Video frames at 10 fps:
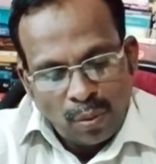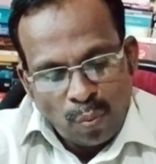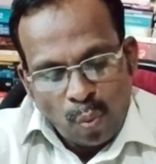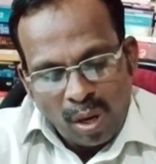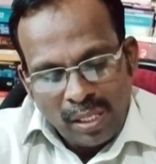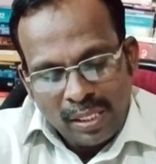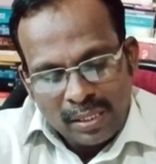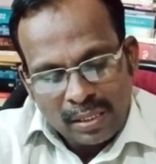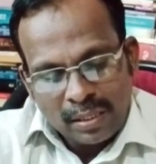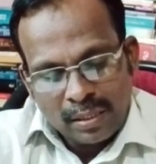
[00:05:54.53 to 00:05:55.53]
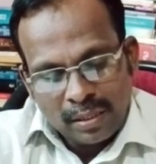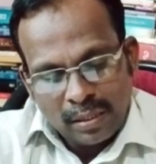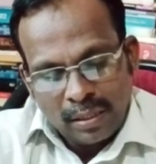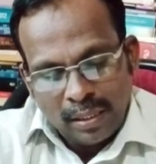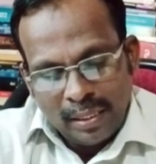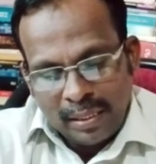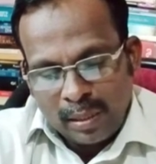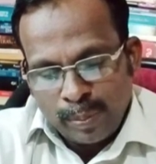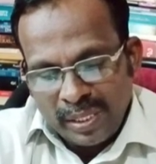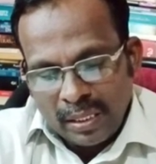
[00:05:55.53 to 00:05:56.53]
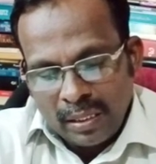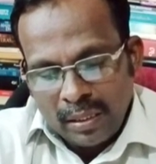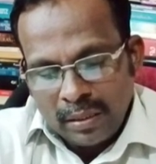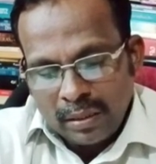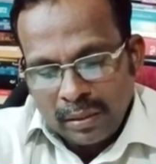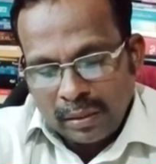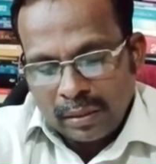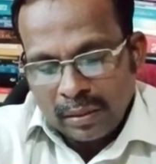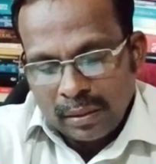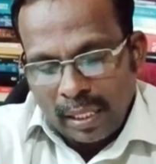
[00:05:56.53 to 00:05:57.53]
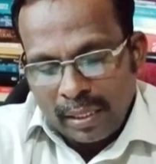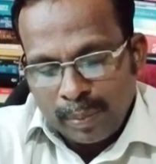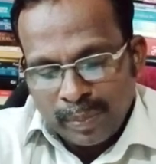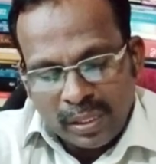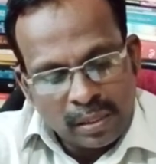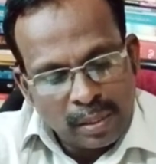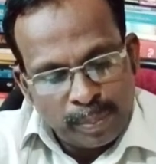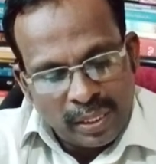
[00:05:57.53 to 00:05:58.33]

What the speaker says: What does it mean that Mr.